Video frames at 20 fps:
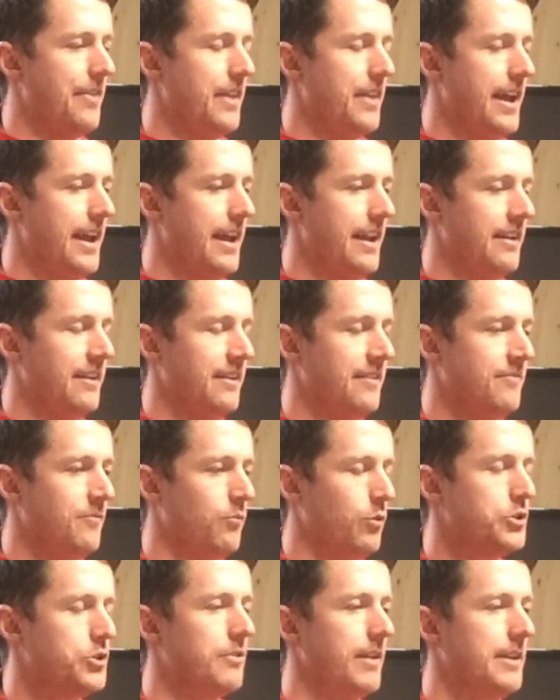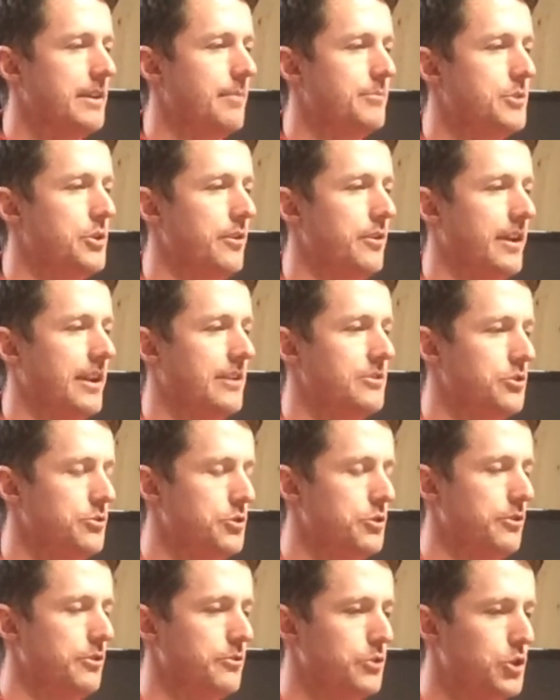And then what you end up
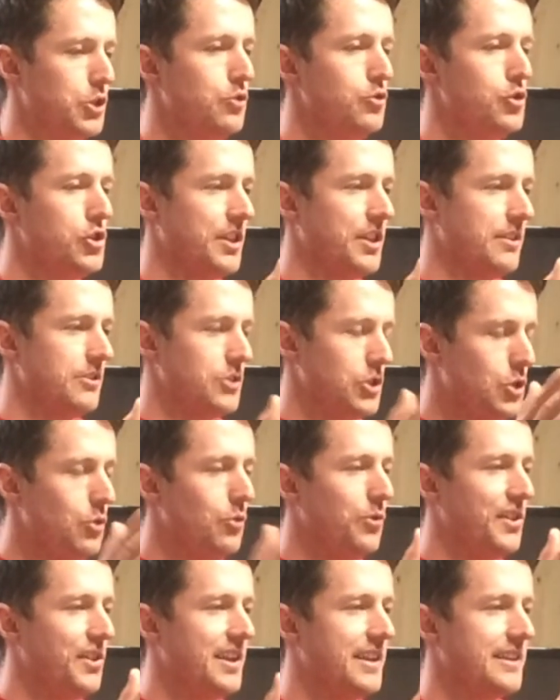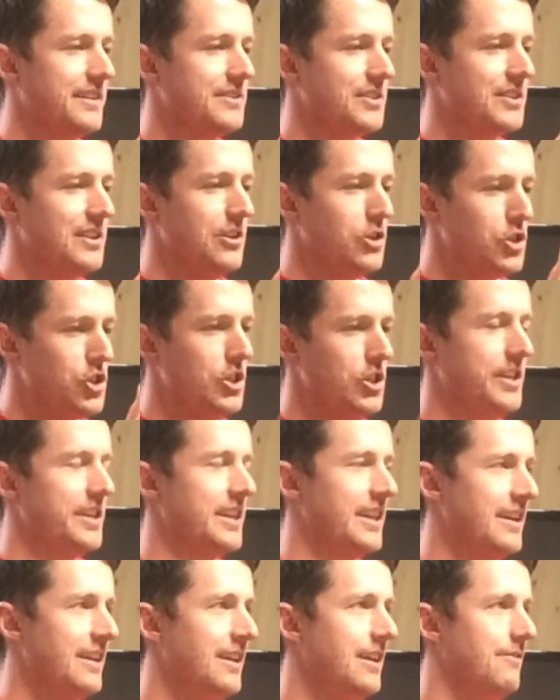doing is you do two things
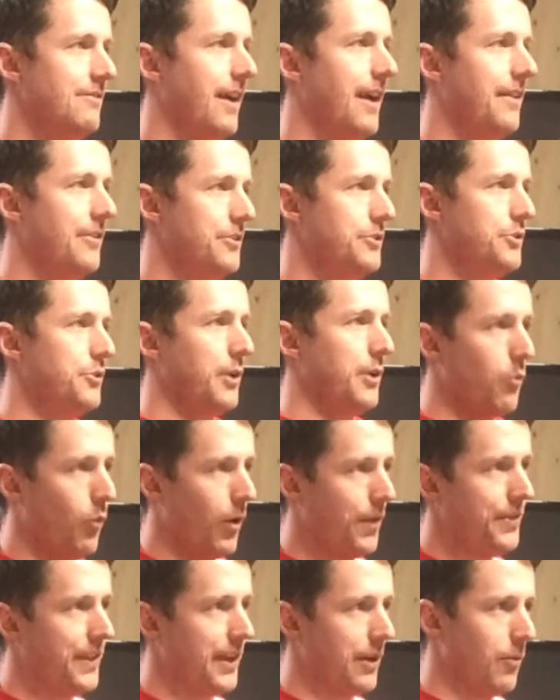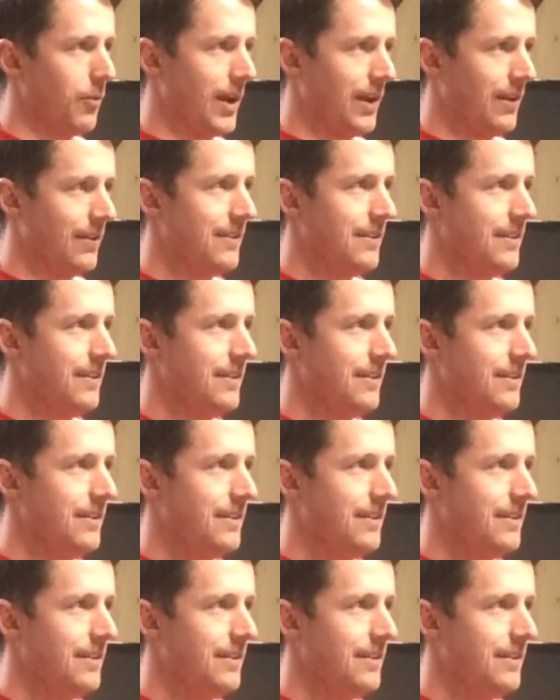shitty rather than doing one thing well.